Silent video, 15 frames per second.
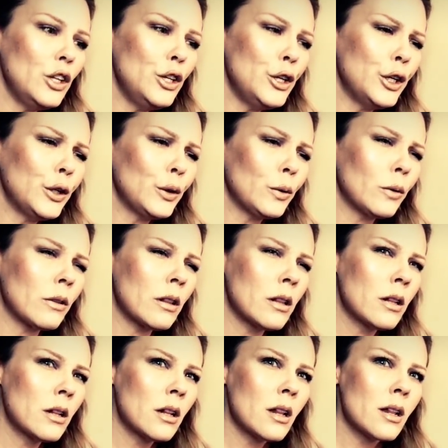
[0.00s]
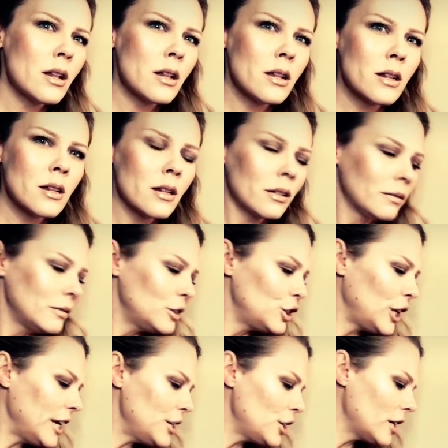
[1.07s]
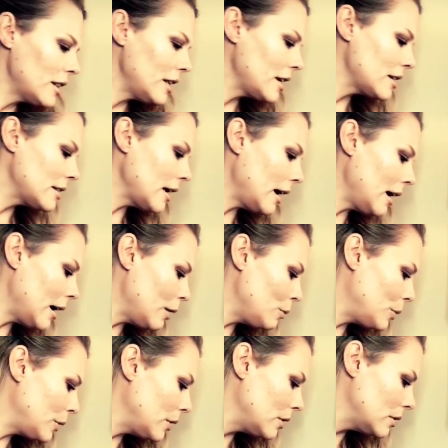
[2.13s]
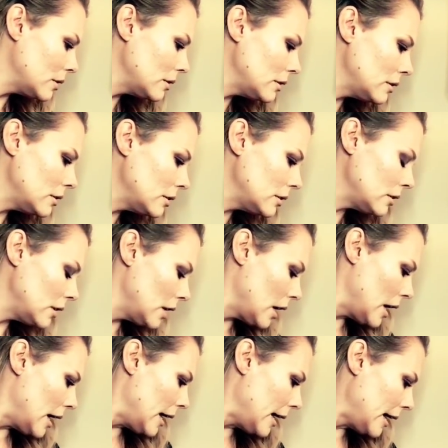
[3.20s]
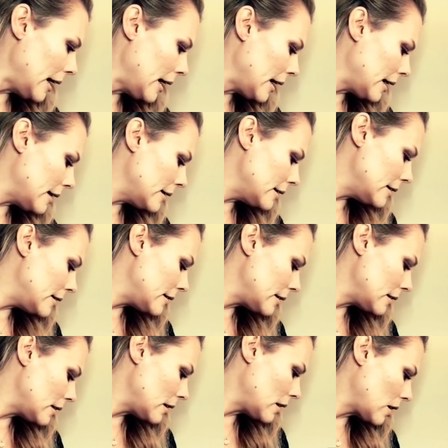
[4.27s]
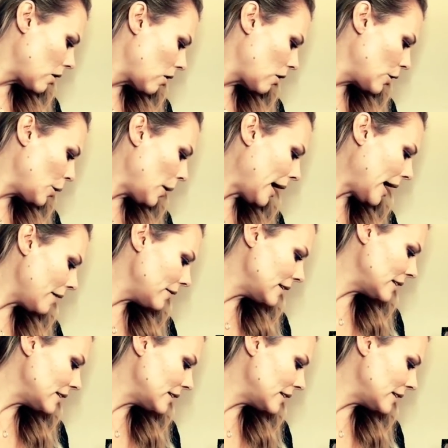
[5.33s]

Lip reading: you know, changing things up. And you have